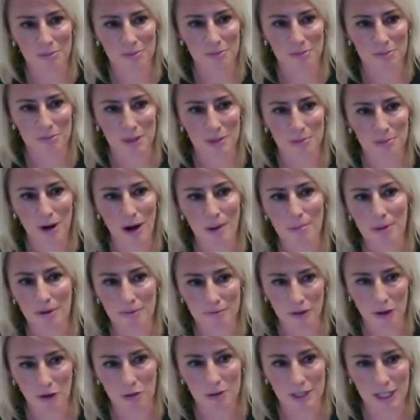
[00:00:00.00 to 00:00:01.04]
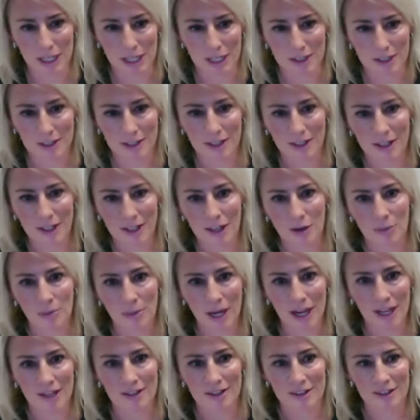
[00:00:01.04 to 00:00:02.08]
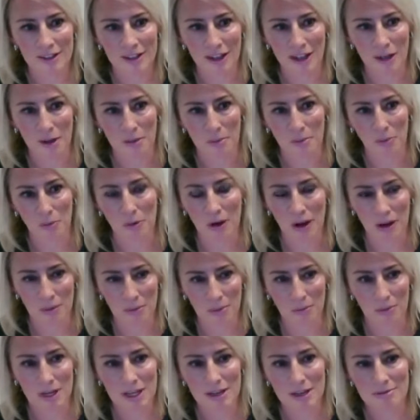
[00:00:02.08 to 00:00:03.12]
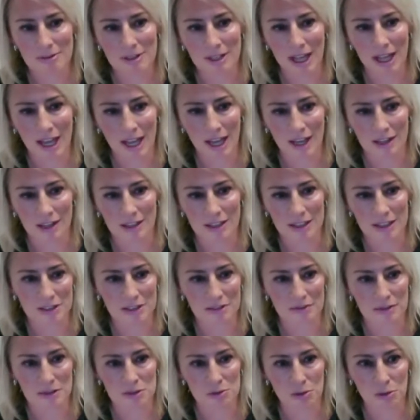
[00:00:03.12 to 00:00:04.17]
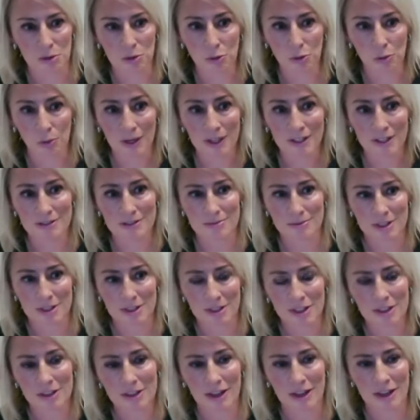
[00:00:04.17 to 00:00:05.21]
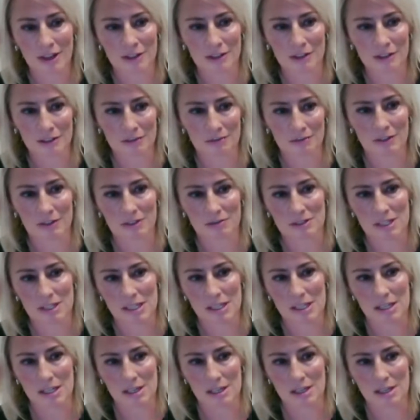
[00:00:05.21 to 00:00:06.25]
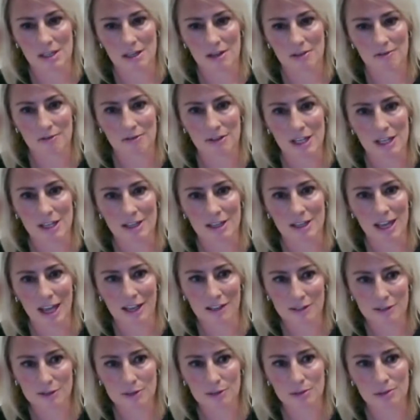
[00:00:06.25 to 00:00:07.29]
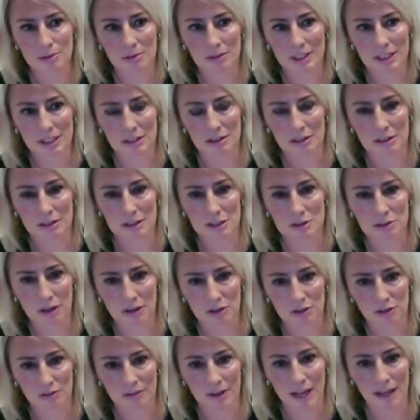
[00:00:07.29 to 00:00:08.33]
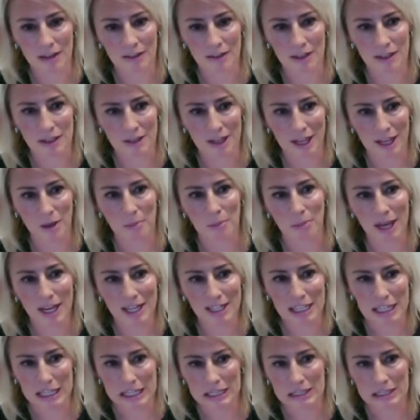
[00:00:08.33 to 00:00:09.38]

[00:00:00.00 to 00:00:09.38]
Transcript: improper voting, but we even had an individual who was within the 150 feet at a school here in the Treasure Valley campaigning